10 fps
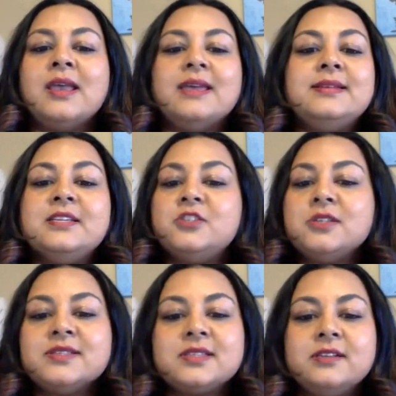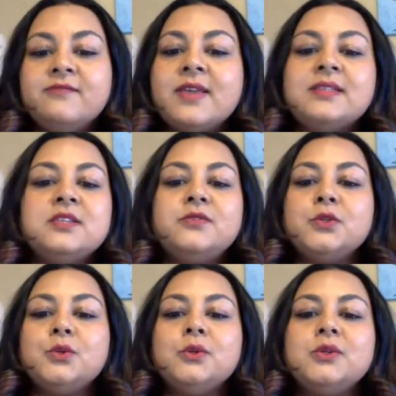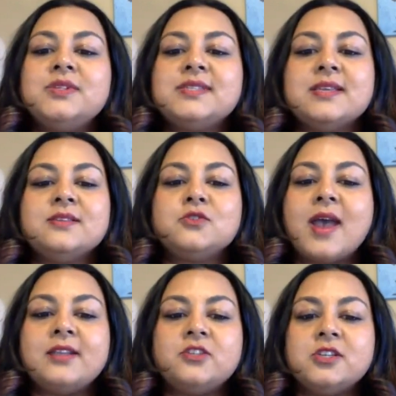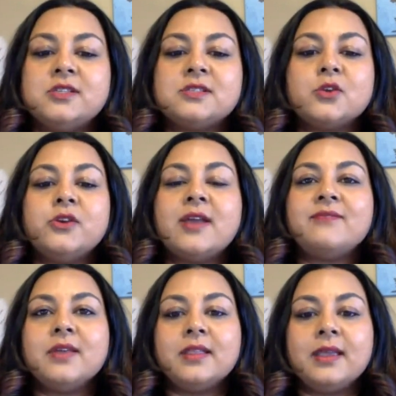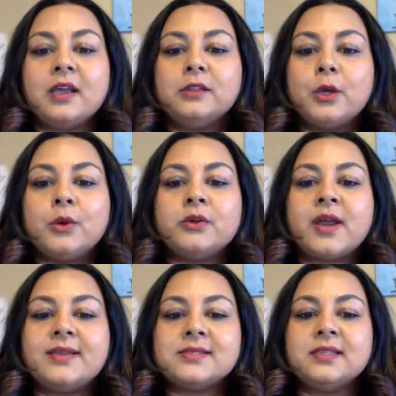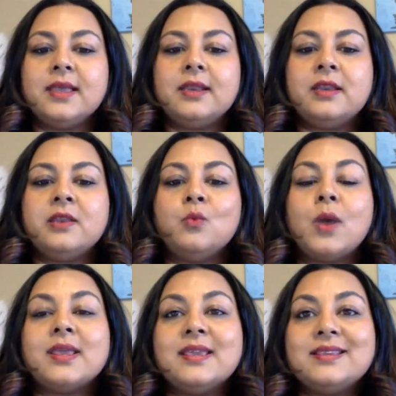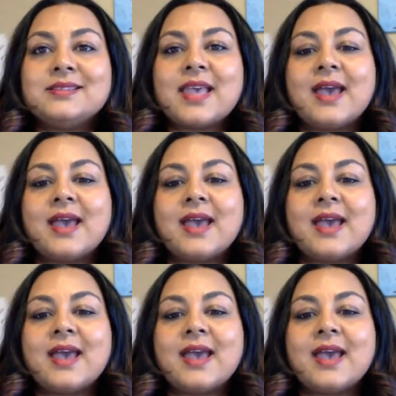indigenous and inventive tools and strategies so you're not feeling alone or isolated in what is,